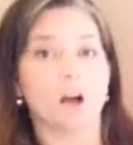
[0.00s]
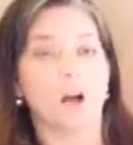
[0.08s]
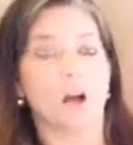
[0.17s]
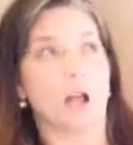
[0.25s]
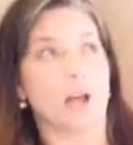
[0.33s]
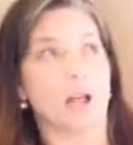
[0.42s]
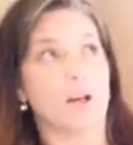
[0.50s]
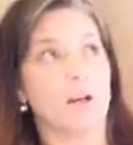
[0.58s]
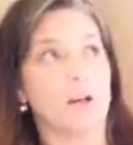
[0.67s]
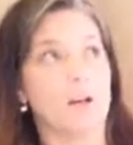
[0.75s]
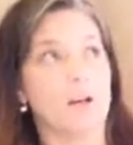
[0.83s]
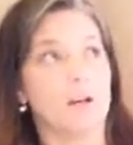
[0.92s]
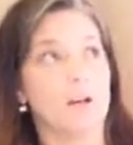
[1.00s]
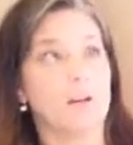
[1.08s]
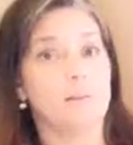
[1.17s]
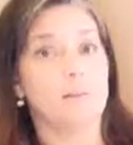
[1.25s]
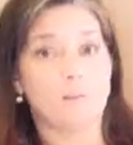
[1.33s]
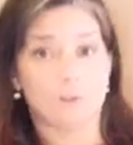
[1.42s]
on
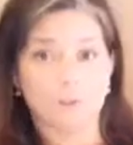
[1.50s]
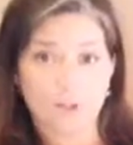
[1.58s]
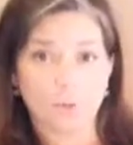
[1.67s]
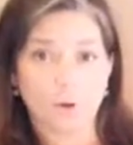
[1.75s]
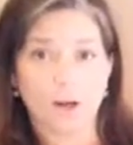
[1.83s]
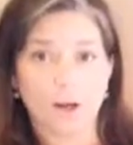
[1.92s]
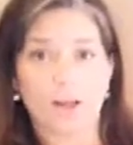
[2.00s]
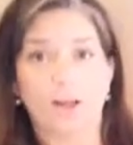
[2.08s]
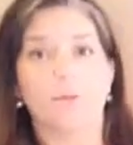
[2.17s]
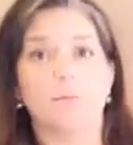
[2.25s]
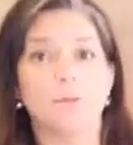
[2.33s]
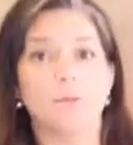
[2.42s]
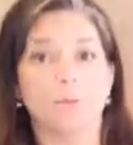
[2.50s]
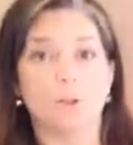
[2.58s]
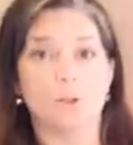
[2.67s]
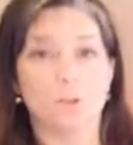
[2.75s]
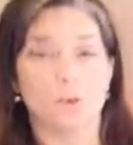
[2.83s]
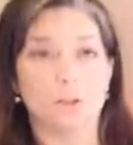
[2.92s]
54 items,
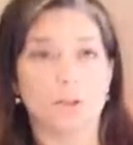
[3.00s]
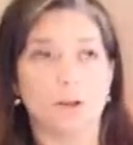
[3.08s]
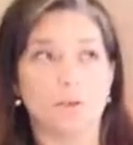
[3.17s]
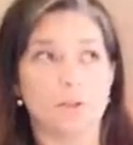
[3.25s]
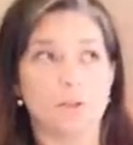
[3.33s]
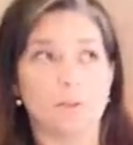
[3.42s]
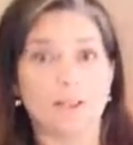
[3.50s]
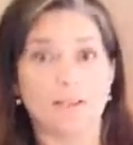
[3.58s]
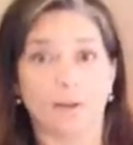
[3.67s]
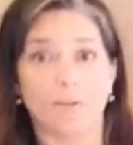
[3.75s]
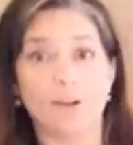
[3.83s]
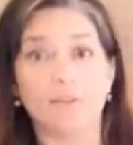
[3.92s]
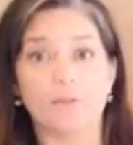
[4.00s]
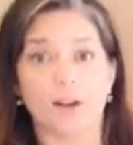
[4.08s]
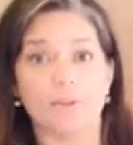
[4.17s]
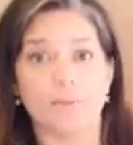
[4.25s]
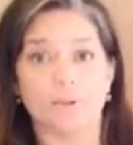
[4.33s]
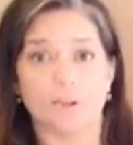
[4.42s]
which works out to be
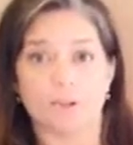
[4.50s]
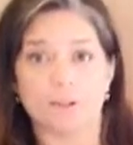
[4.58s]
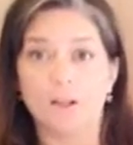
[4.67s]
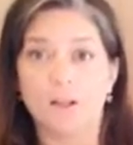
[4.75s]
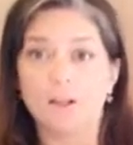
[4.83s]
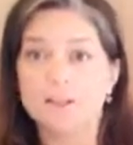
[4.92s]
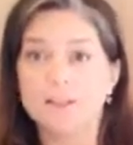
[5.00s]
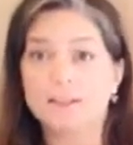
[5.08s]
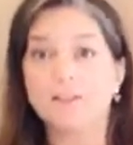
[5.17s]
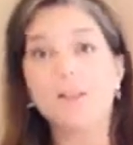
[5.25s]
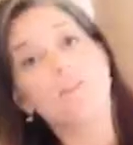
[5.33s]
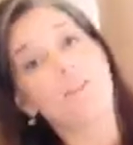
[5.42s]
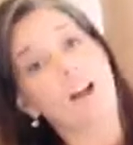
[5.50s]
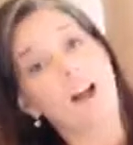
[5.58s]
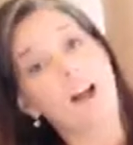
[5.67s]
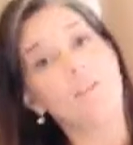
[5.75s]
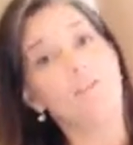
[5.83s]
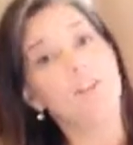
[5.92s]
75
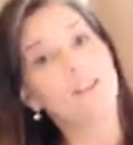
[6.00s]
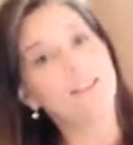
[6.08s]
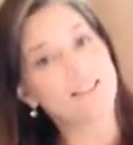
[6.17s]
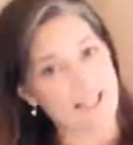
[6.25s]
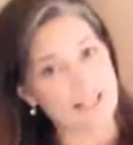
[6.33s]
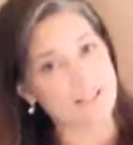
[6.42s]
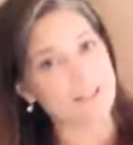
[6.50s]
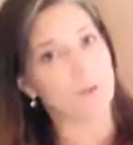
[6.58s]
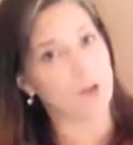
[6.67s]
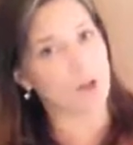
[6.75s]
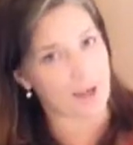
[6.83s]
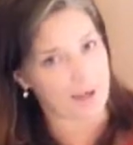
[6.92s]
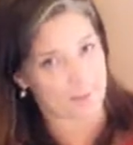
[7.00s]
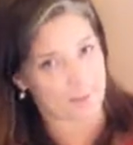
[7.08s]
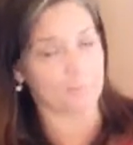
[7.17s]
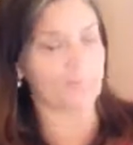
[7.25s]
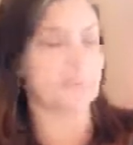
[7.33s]
cents per item.